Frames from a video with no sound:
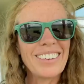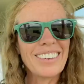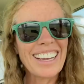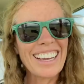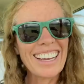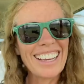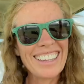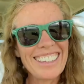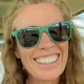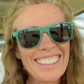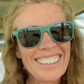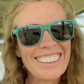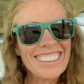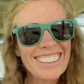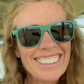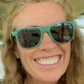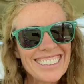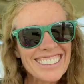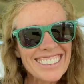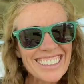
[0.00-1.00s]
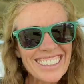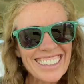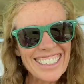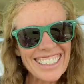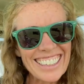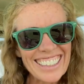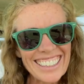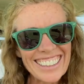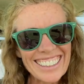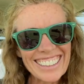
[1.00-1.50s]
Okay, Ethan just
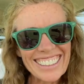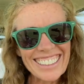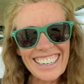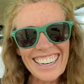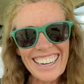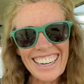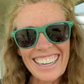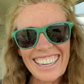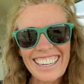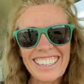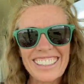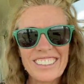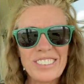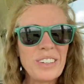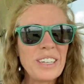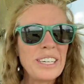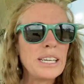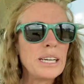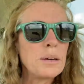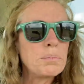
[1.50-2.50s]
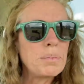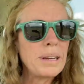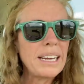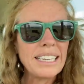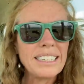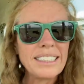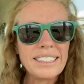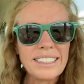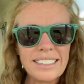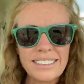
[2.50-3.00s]
got here, and we
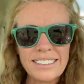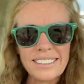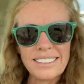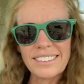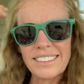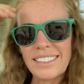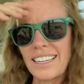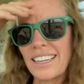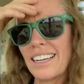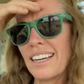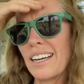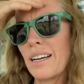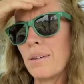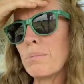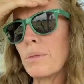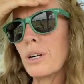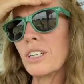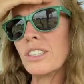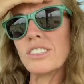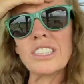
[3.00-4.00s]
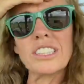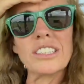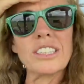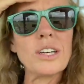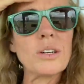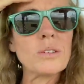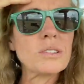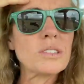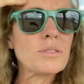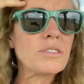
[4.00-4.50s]
abandoned merging
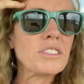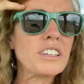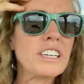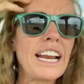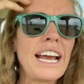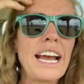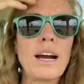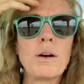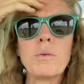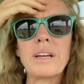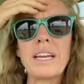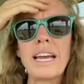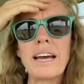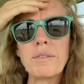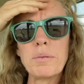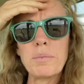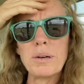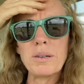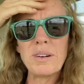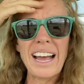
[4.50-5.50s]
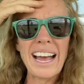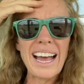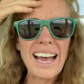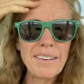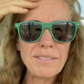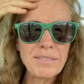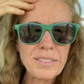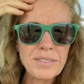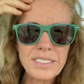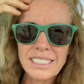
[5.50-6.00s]
the oats for now. We have about
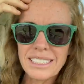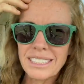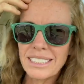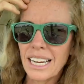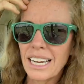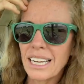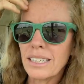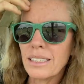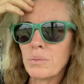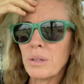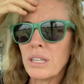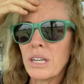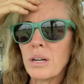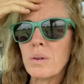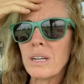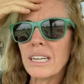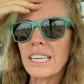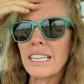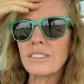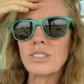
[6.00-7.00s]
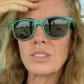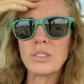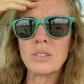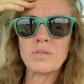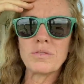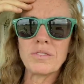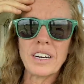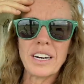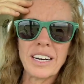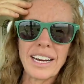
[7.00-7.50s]
half of it done. We don't wanna get too
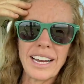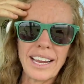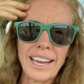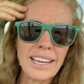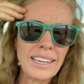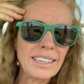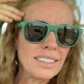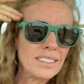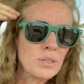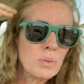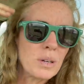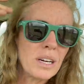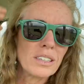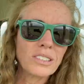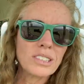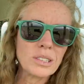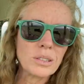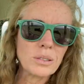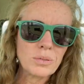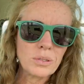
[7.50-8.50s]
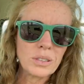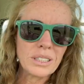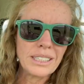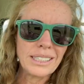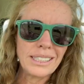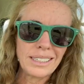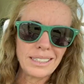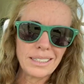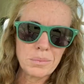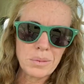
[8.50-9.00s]
far ahead because we aren't sure if we're
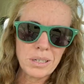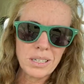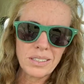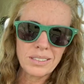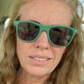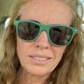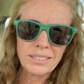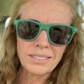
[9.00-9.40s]
gonna need them all